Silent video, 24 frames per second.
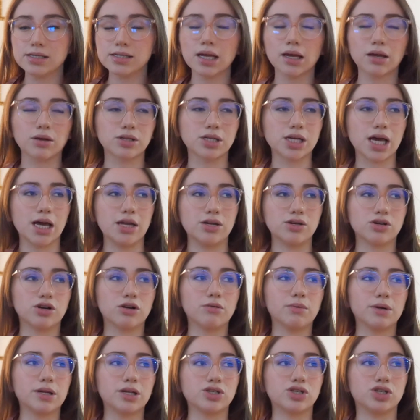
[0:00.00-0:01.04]
like tender,
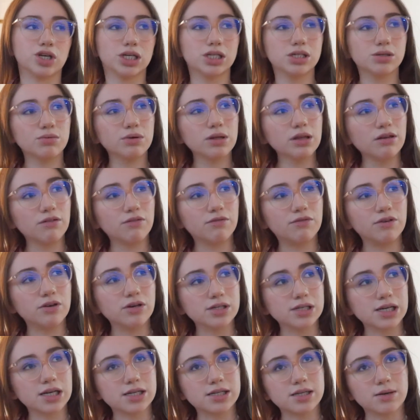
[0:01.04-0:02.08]
but it just really
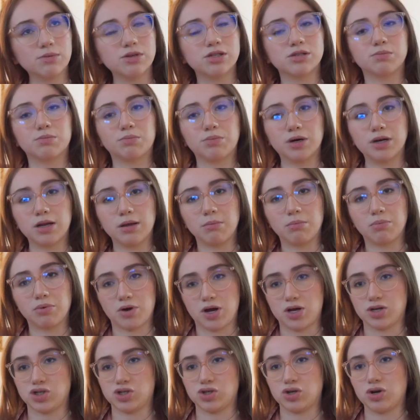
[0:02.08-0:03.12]
feels like someone's putting
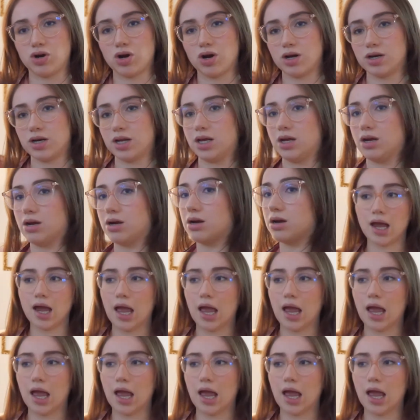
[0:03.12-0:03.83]
pressure on here.